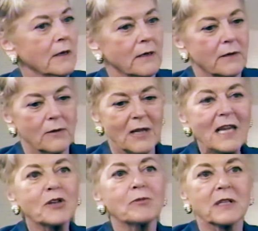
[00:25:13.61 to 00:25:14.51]
uh,
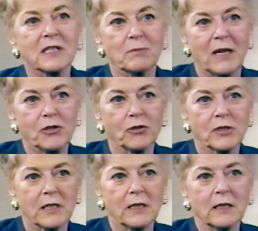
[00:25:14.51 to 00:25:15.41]
each with a
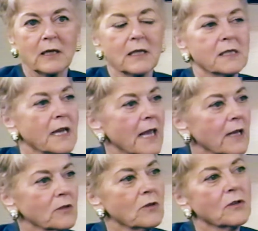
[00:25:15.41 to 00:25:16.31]
specialty, to
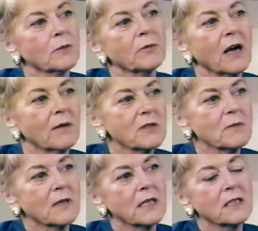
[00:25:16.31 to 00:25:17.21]
handle all the problems
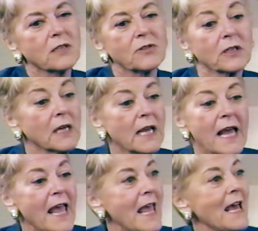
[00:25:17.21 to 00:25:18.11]
in my district.
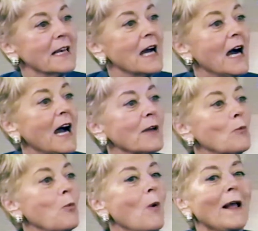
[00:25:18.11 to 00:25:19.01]
And I
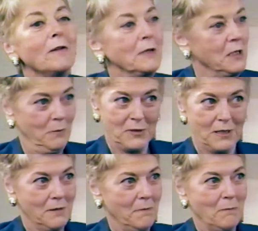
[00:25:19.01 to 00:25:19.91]

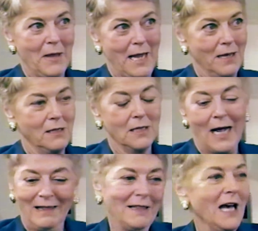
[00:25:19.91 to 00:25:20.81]
welcomed mail.
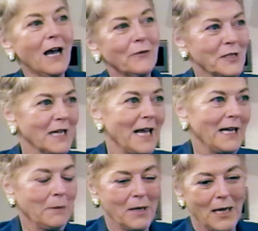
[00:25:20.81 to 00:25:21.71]
I loved
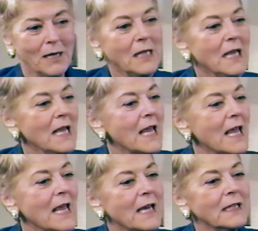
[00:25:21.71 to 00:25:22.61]
getting mail.
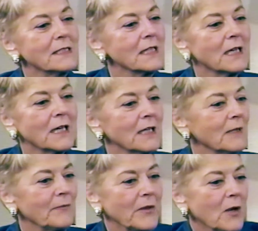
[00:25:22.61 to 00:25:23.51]
And
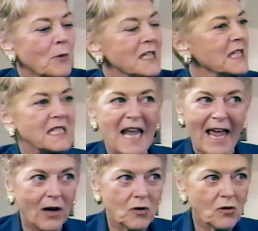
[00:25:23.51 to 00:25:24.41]
um, we did
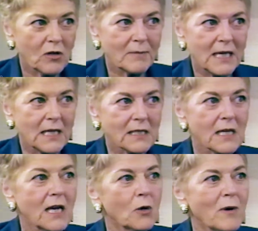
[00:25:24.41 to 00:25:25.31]
town hall meetings.
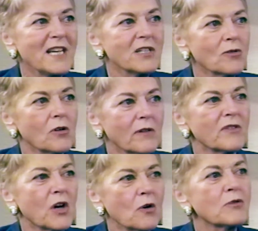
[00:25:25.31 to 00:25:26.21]
We did all
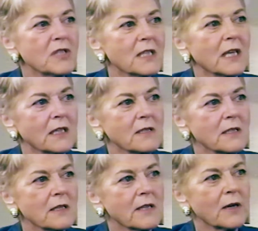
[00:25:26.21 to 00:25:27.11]
of those things.
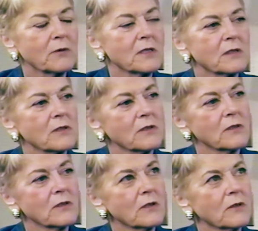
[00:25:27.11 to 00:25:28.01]
That was,
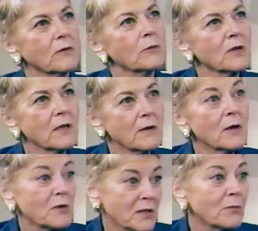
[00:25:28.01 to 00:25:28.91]
you know, it,
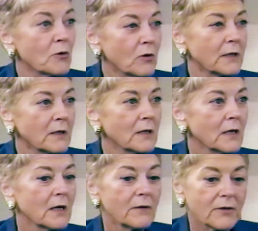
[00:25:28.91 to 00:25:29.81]
it was important
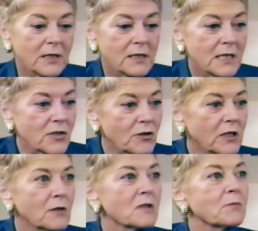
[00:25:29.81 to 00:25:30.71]
for the
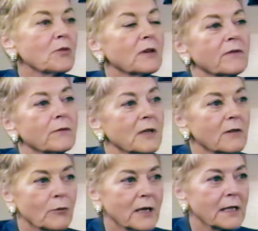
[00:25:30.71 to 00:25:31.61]
district. It was important
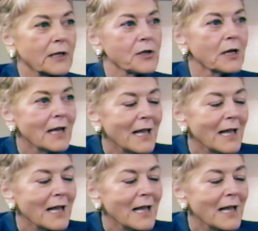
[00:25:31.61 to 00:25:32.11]
for re-election.